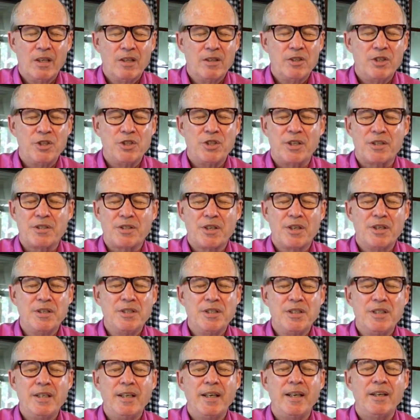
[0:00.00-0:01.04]
to just
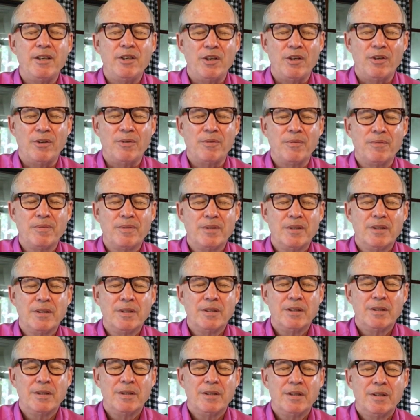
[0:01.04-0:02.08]
continue
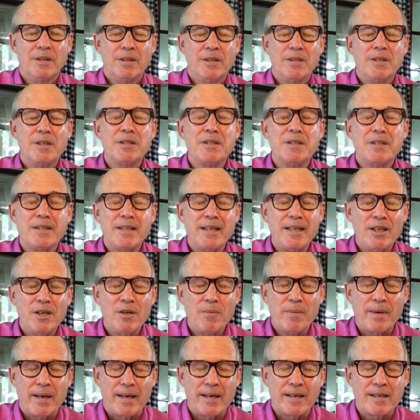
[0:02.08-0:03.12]
to see
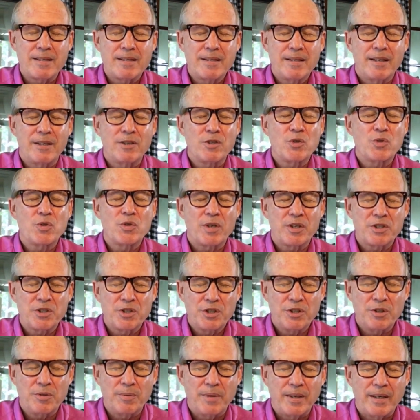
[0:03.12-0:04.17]
you in it and
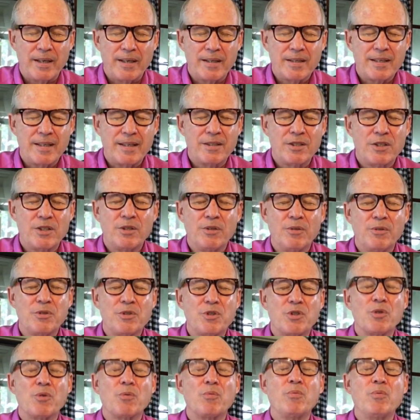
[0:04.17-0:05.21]
trust you in it and to
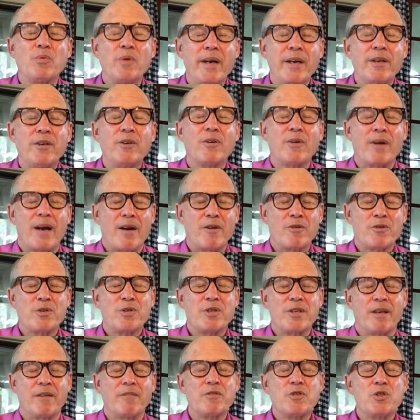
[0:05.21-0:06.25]
surrender
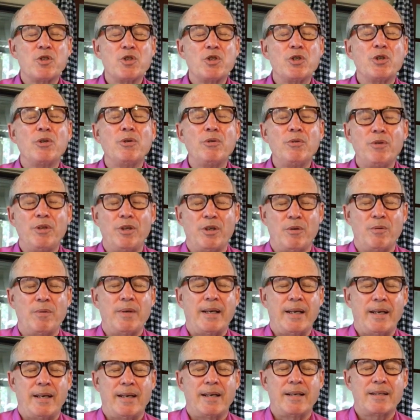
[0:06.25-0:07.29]
ourselves to you
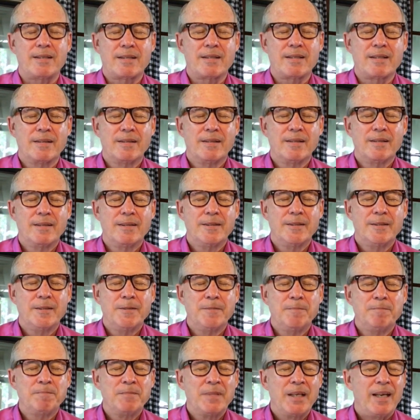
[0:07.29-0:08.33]
in it.
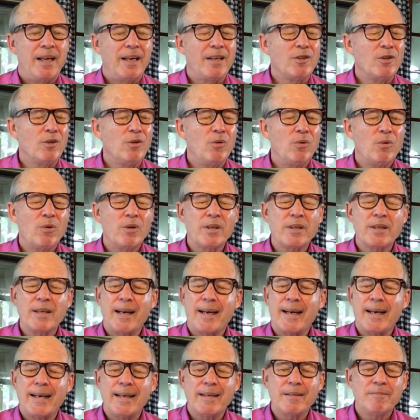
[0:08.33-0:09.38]
And Lord
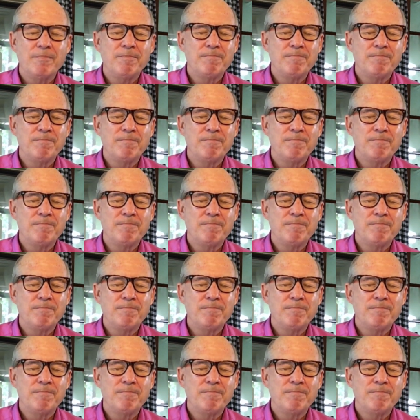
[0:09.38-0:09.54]
God,